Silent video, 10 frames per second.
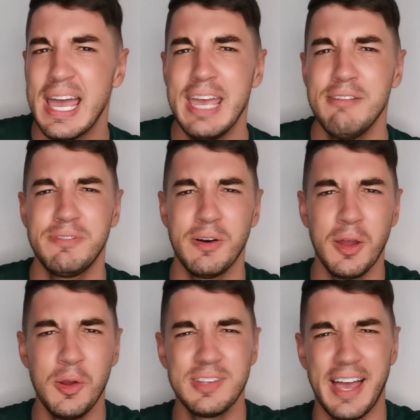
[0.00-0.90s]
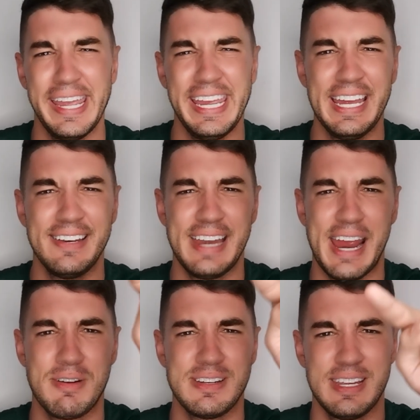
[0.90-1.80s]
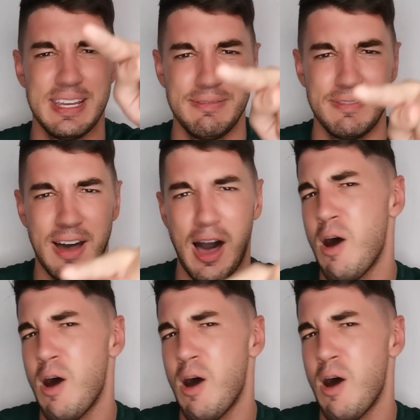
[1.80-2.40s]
it follows a narrative